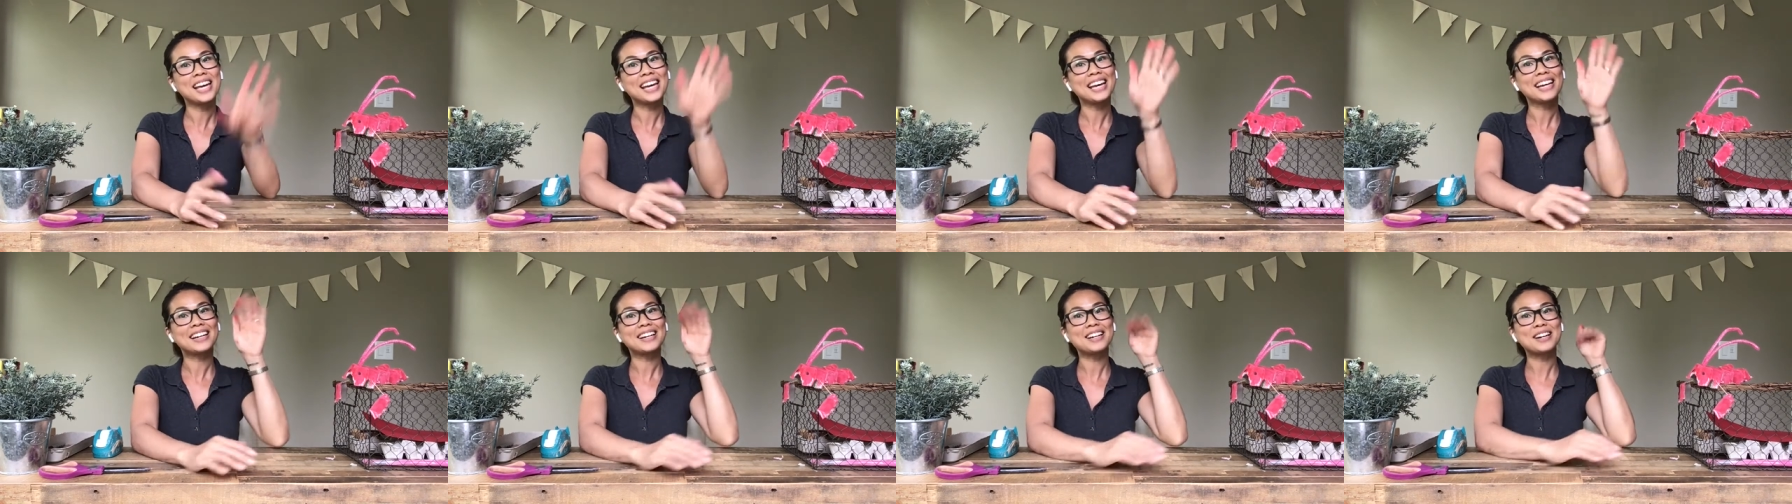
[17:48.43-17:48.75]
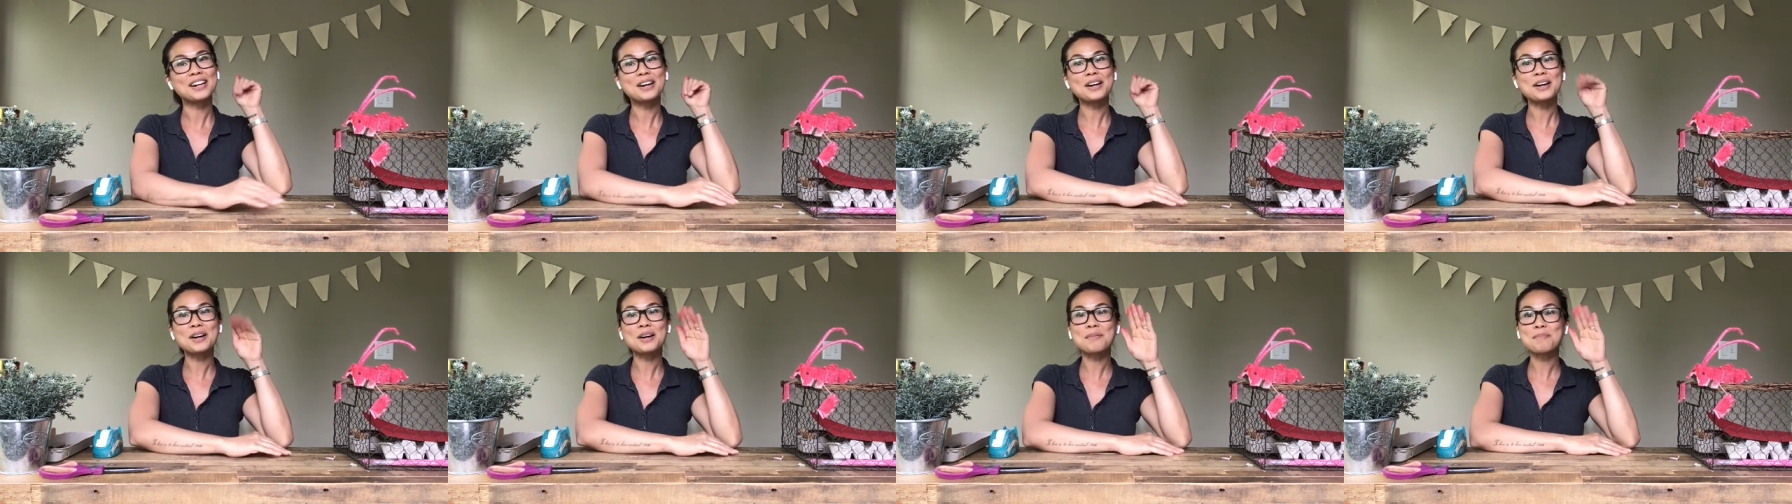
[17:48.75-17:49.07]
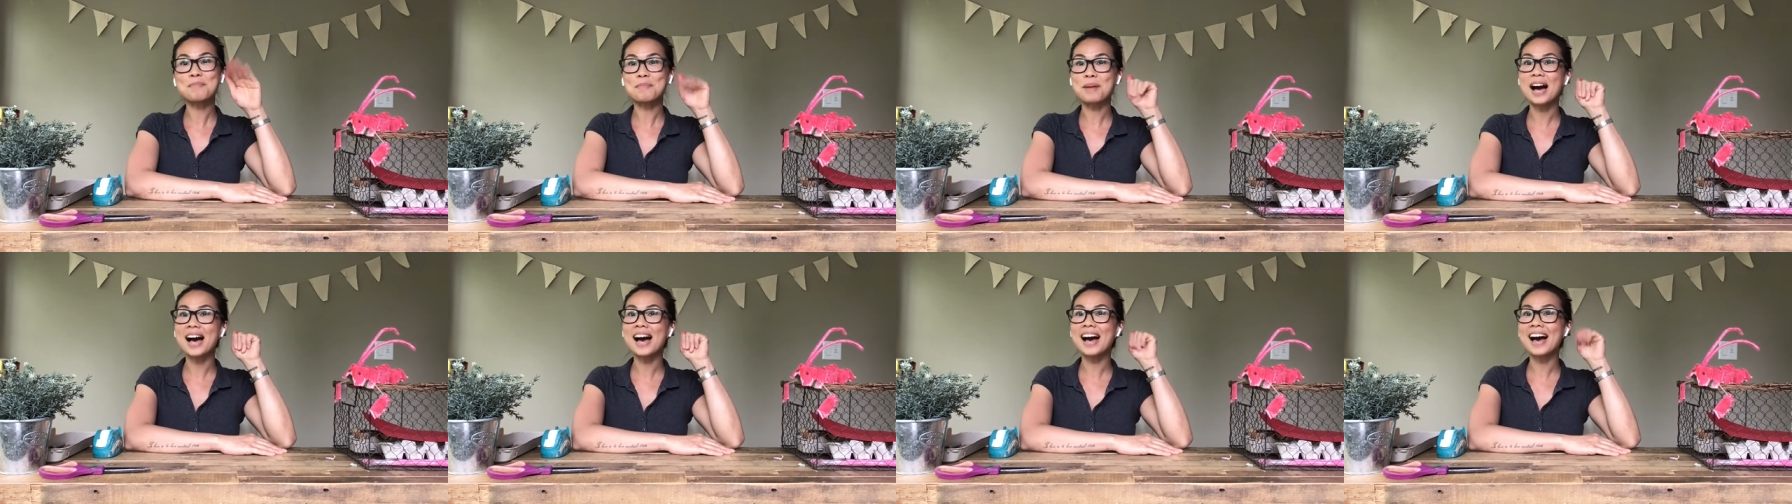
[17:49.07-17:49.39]

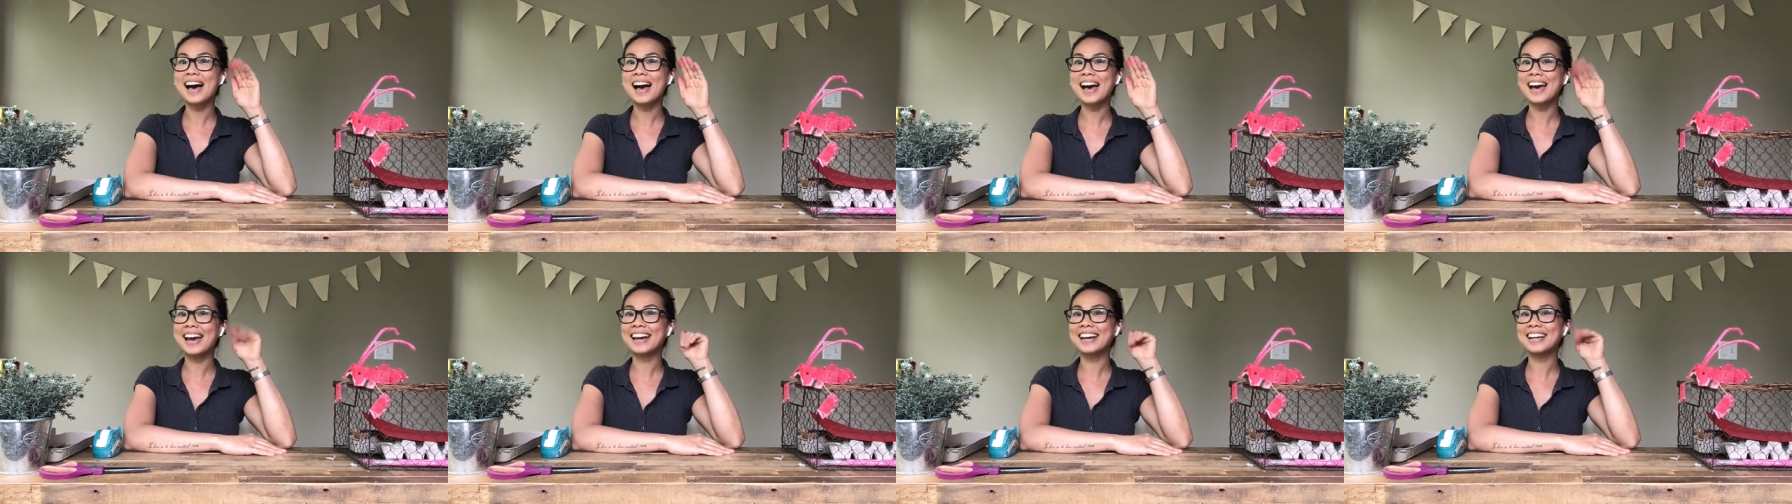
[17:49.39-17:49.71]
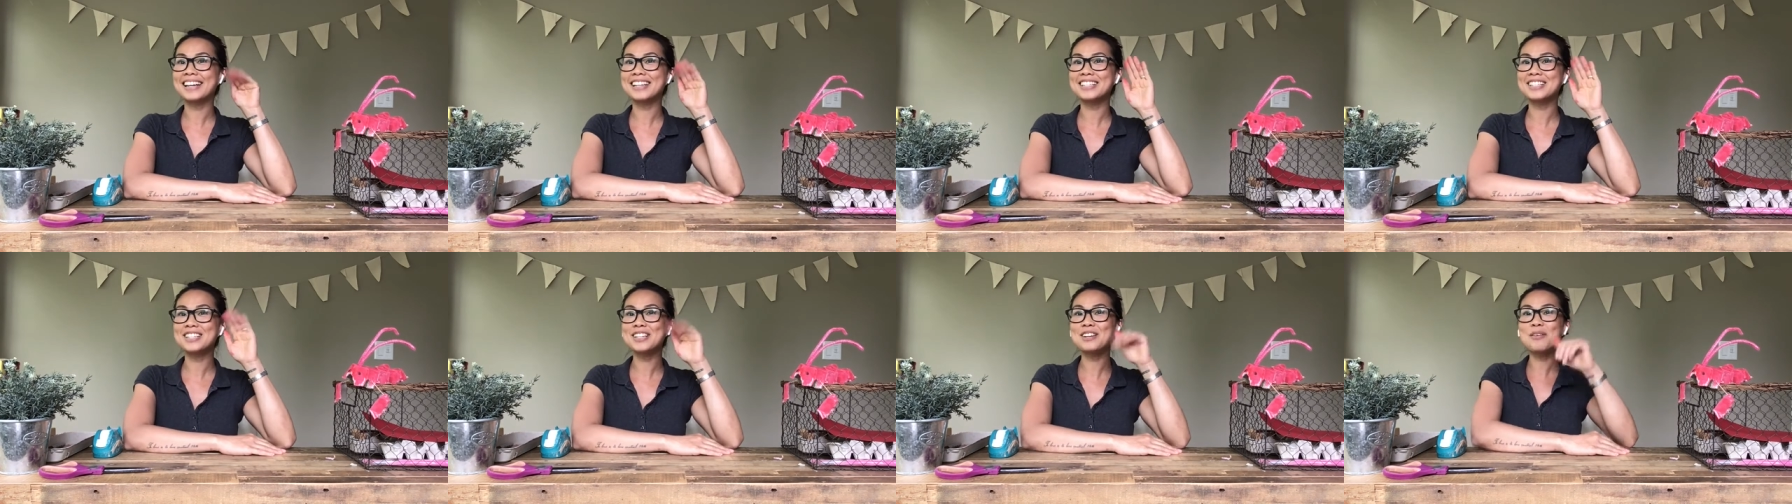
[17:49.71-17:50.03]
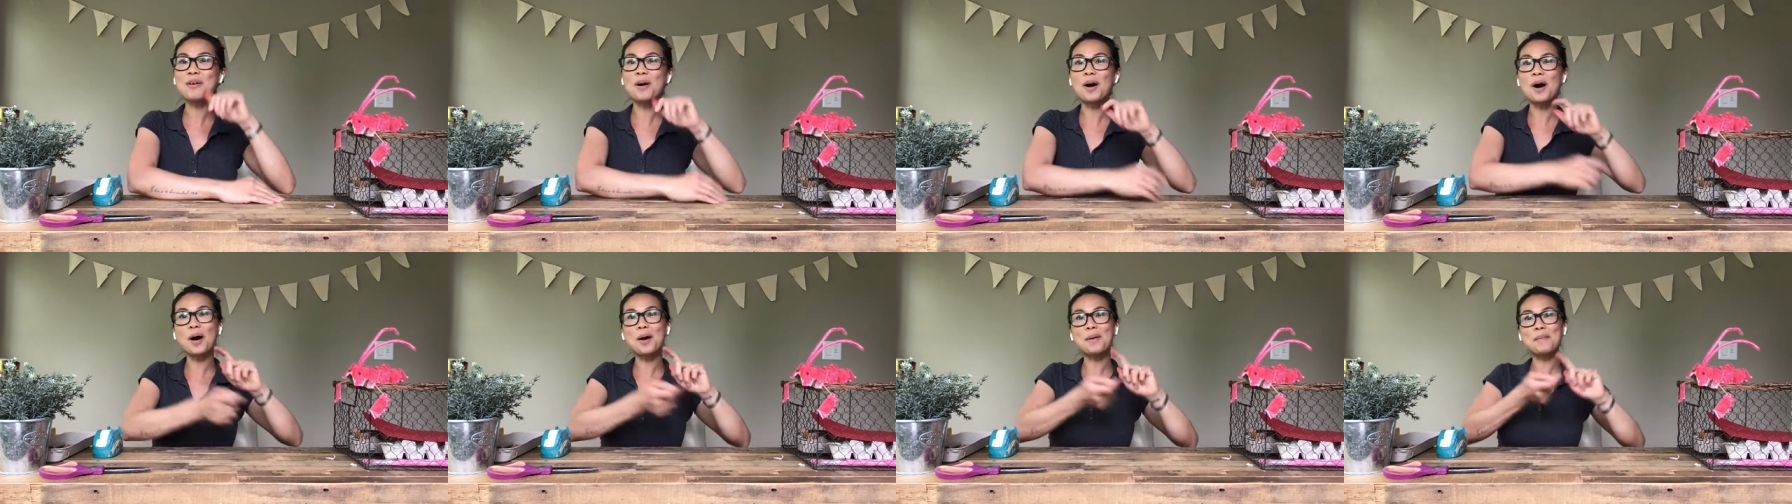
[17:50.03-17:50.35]
Goodbye to
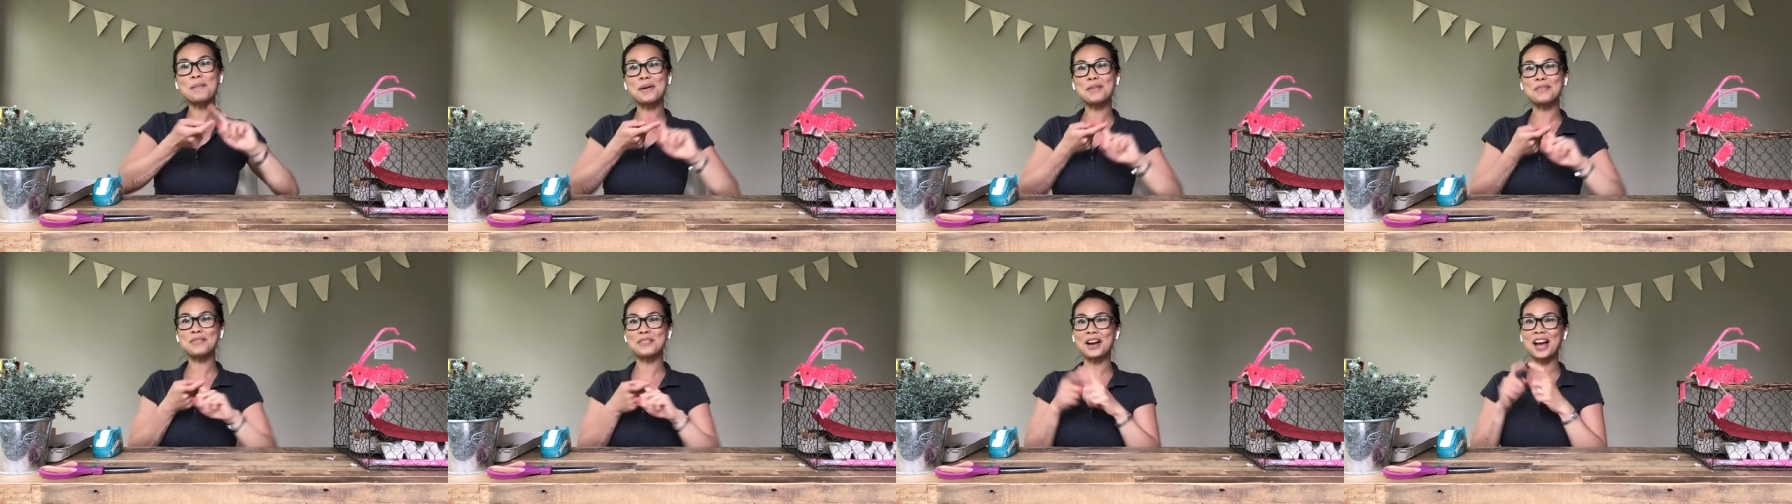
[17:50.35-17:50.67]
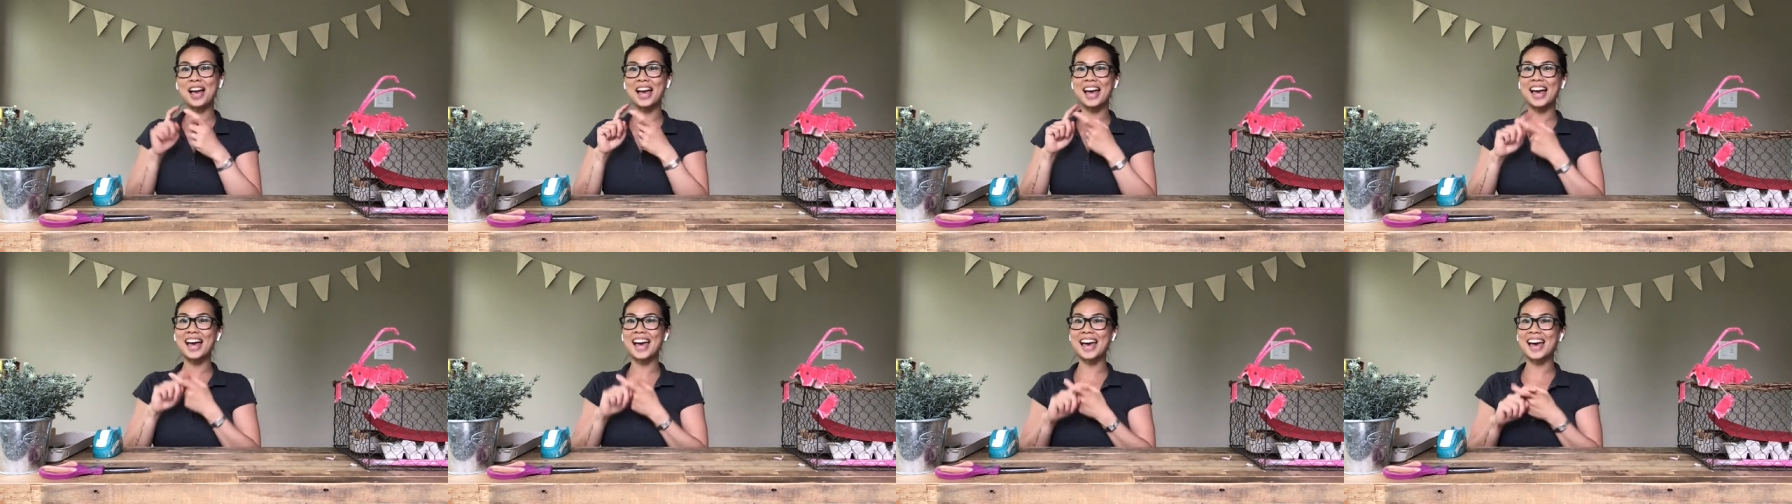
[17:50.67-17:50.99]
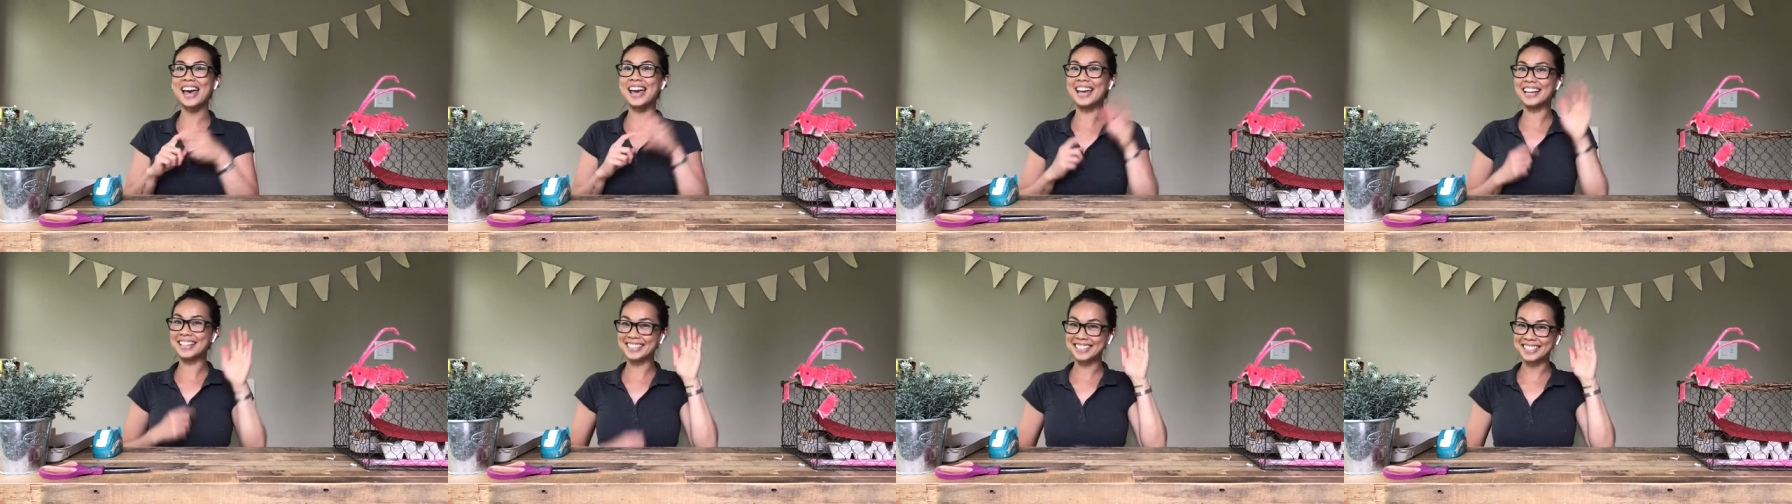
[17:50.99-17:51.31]
all my
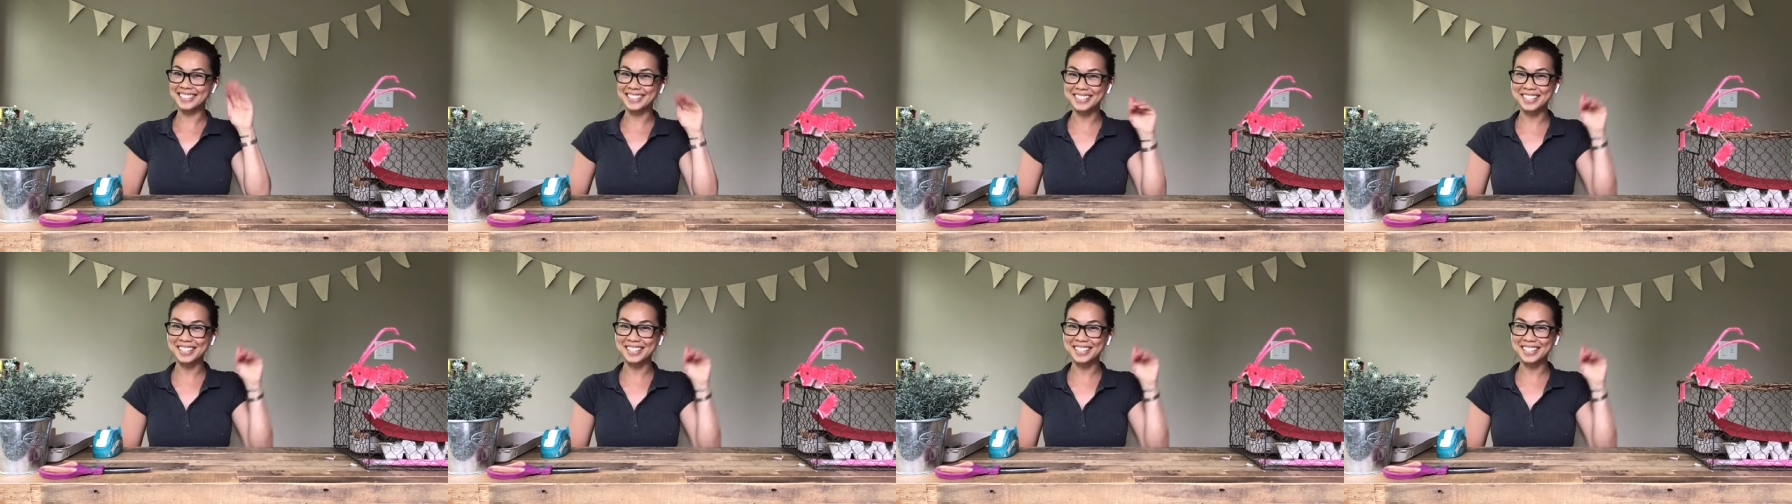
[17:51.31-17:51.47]
friends.